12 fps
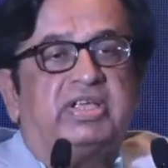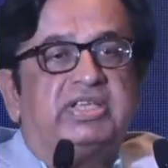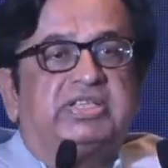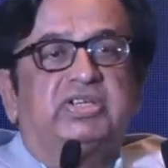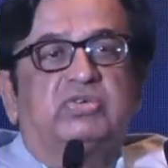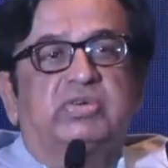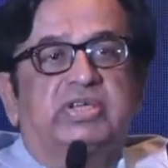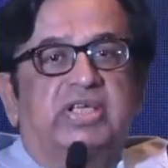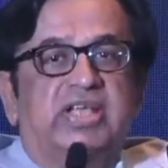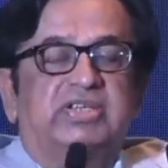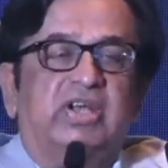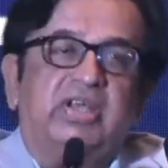easy to
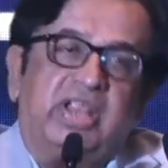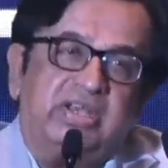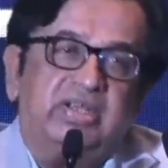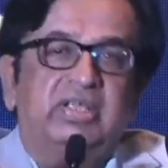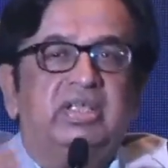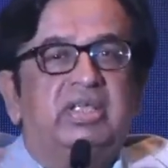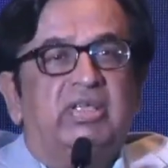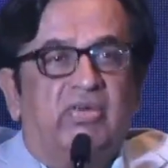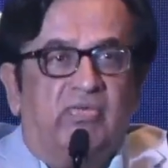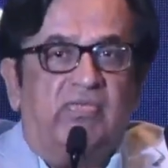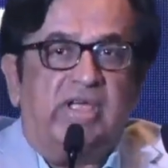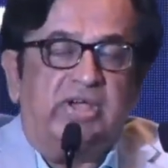catch on. And
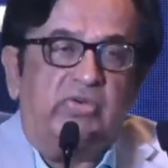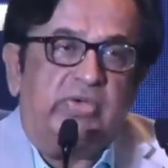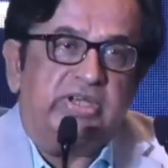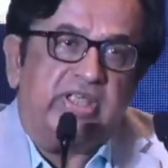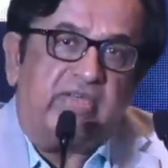why do it?